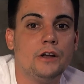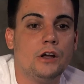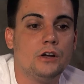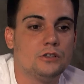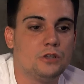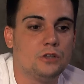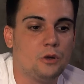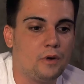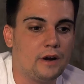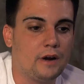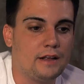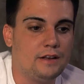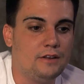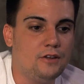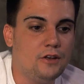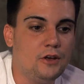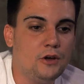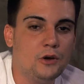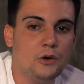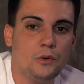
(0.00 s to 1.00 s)
So what I
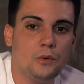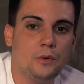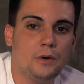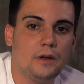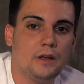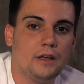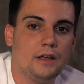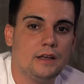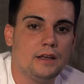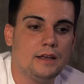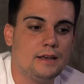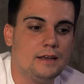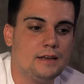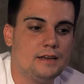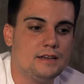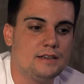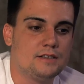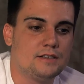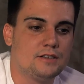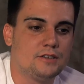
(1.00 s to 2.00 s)
do
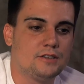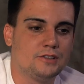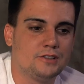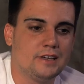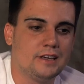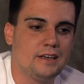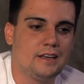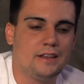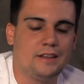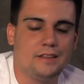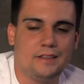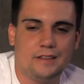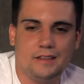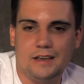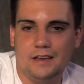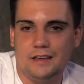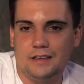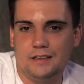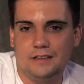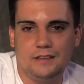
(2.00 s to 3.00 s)
is there's like a
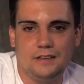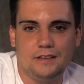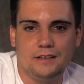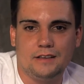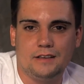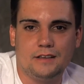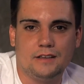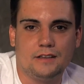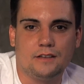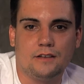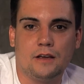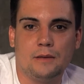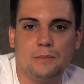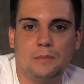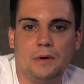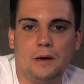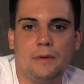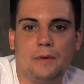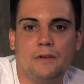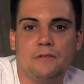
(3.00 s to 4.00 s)
thing you type
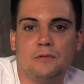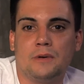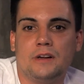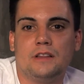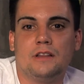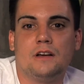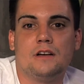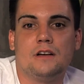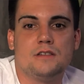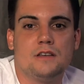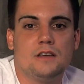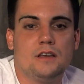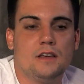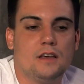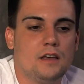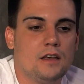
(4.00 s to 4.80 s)
up, everybody does it,